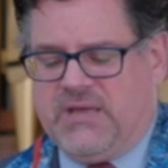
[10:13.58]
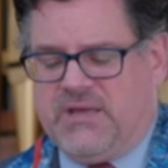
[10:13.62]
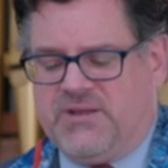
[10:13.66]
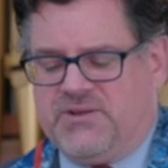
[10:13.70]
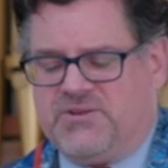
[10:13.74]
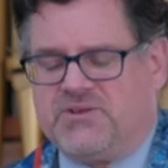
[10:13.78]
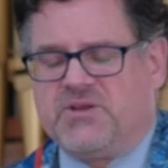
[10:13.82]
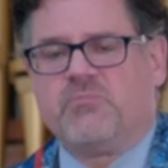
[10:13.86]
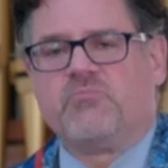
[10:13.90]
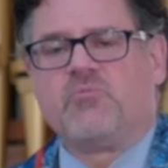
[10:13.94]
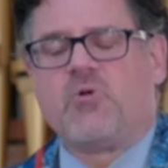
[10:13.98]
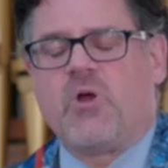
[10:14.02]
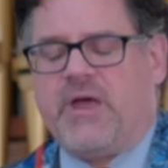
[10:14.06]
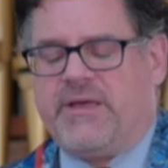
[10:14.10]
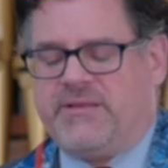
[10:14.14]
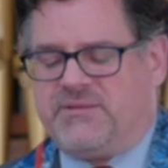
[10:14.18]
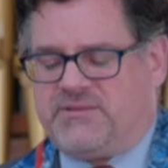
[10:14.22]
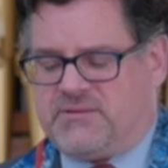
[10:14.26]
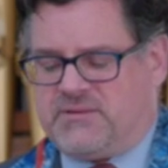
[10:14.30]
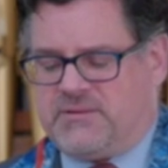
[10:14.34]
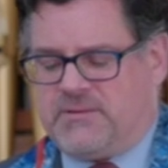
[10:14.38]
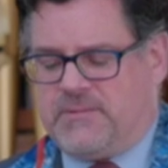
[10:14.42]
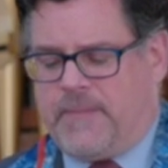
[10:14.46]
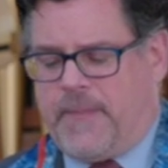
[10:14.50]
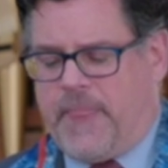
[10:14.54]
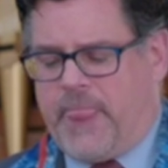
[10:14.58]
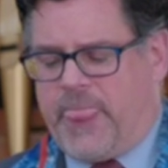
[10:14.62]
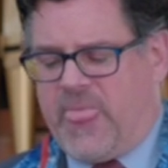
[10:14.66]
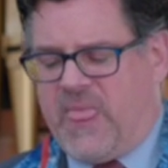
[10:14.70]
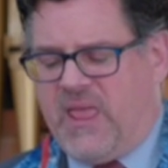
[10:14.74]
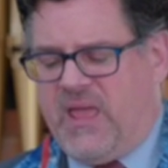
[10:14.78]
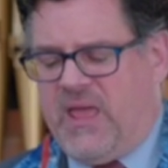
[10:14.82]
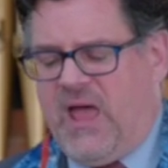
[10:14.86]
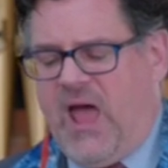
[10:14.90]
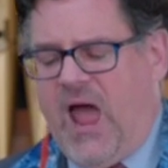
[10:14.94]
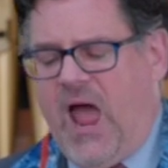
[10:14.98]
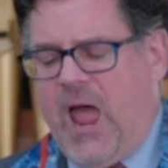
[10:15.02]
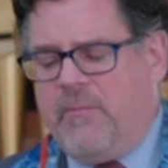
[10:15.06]
Jim writes,
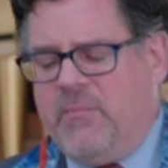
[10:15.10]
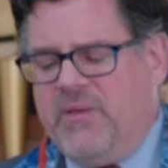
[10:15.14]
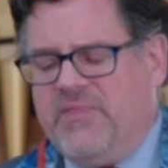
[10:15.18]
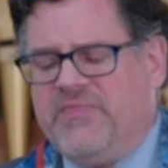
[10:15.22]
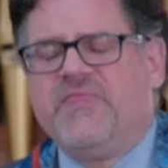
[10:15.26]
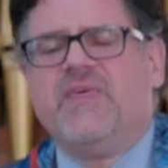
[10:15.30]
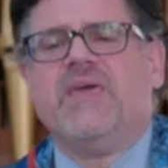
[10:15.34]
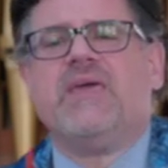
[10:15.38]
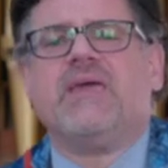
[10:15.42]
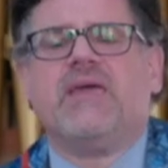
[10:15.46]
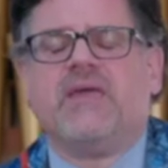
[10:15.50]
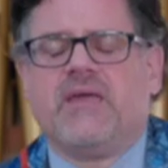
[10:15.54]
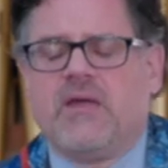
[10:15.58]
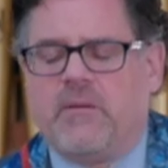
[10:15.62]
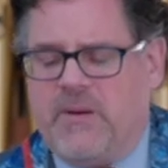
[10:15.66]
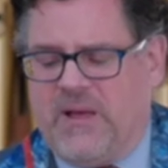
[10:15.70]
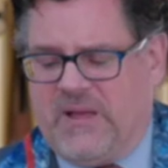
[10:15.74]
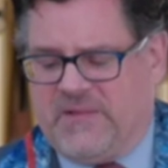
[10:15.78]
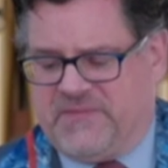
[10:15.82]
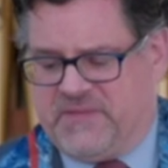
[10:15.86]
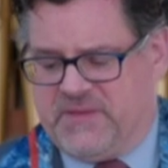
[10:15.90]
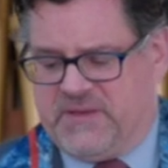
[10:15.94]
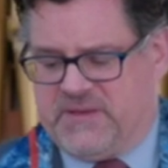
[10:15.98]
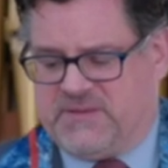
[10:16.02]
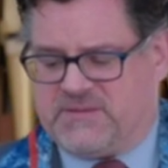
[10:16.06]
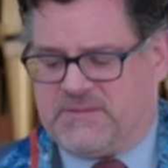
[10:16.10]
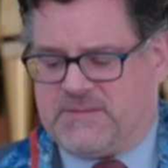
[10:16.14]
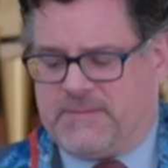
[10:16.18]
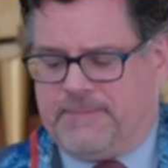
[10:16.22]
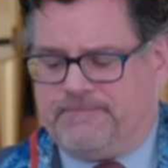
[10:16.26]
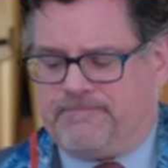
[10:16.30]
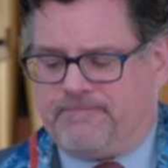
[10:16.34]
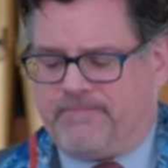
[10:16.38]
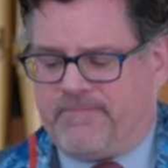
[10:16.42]
I've been thinking about this,